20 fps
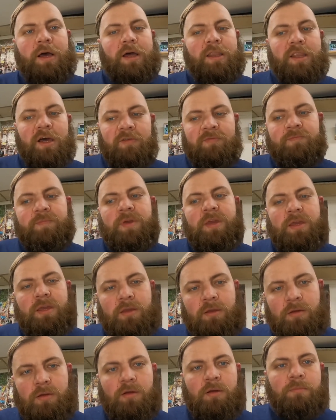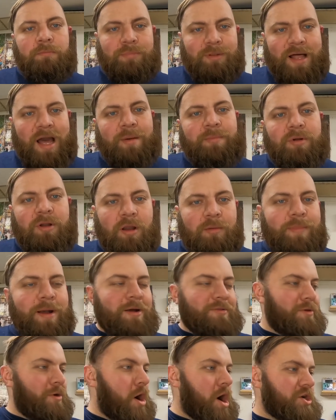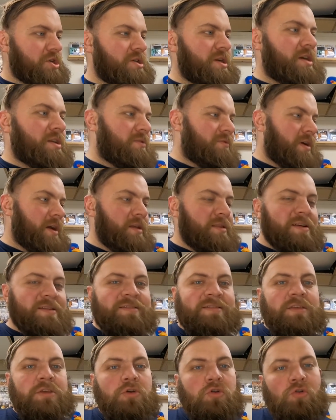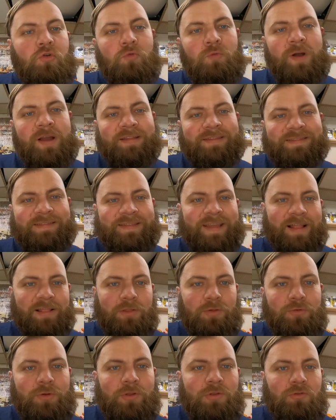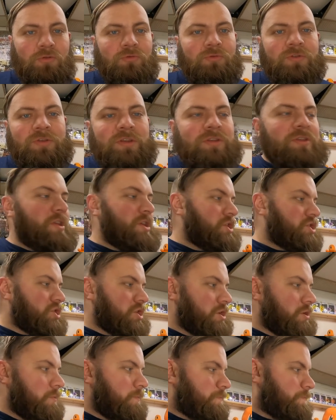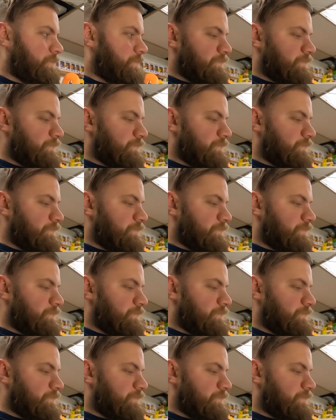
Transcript: Enough me blabbering about the auction house, right? Let's see who wins that Looney Tunes t-shirt.